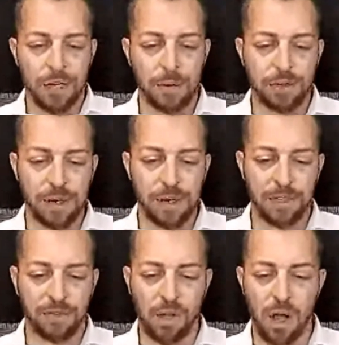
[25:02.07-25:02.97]
Some
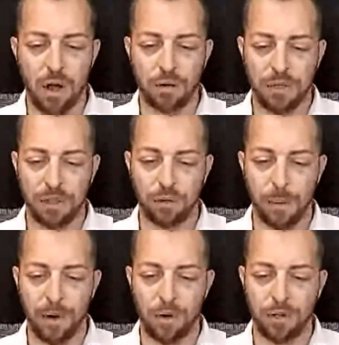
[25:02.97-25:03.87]
gyms have closed, and
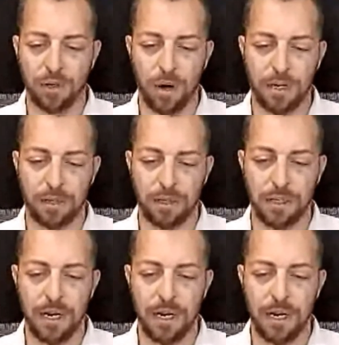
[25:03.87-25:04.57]
swimming pools across the